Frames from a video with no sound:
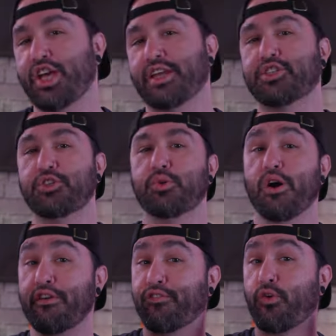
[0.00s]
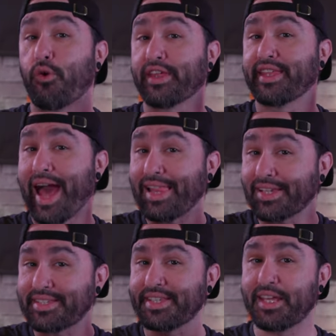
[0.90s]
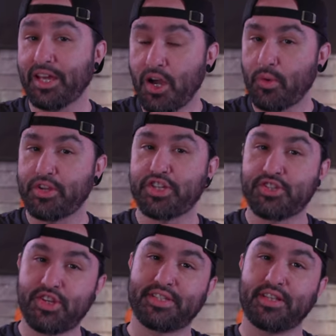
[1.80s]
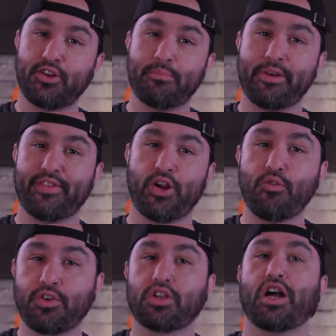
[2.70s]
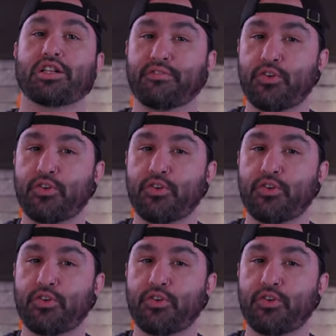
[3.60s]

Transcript: Gen 2 for Galaxy, which is just a little bit of an overclocked